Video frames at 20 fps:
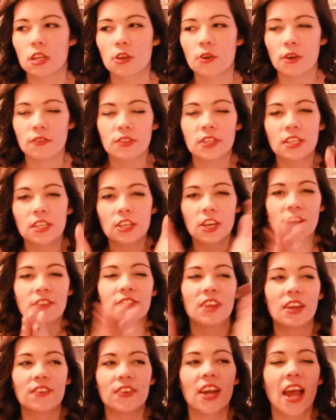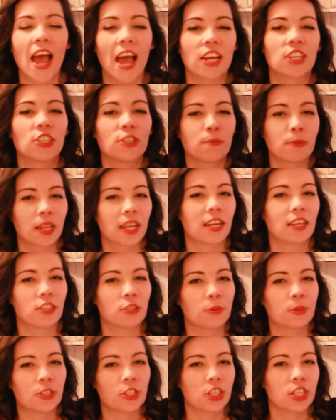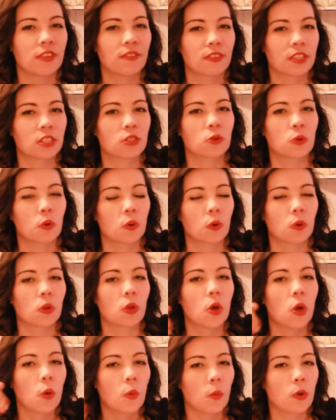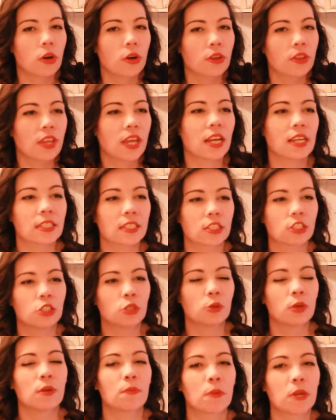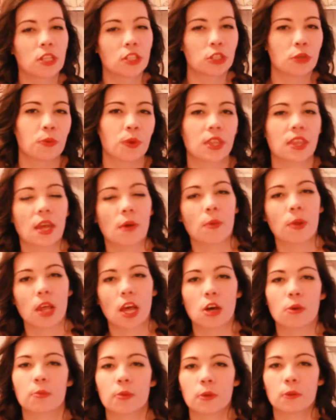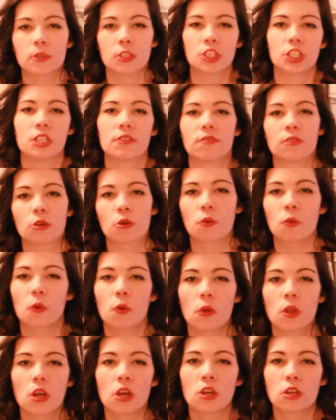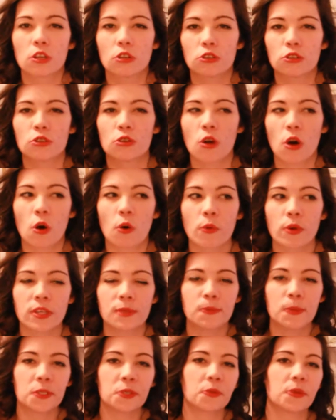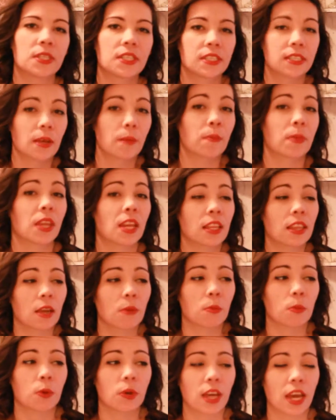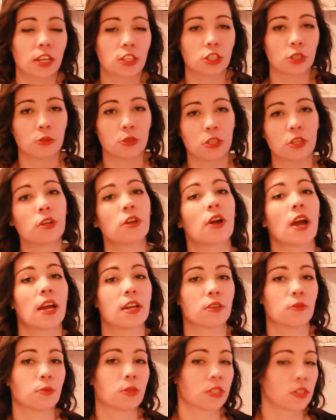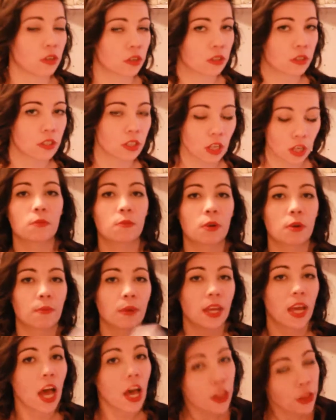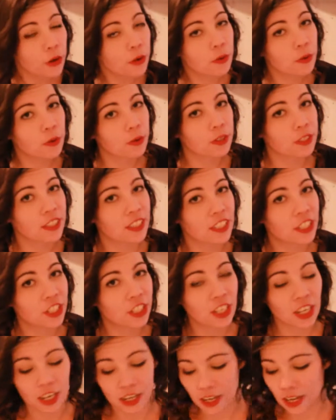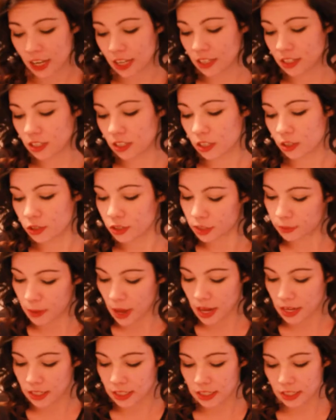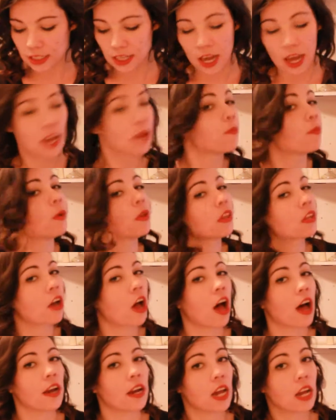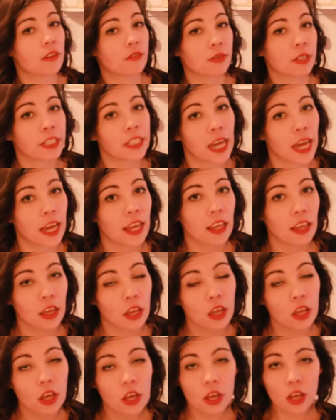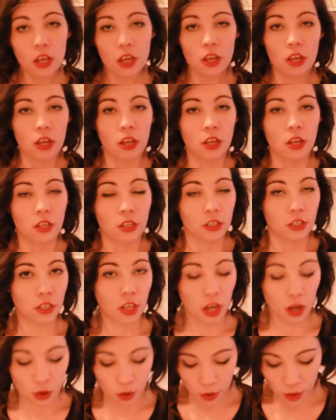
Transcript: you have to you have to have an action plan to achieve this goal. What are things that you can be doing that will help you achieve the goal? You should always be doing something that will get you to your end result. One of my other goals this year is to spend time with God every day. So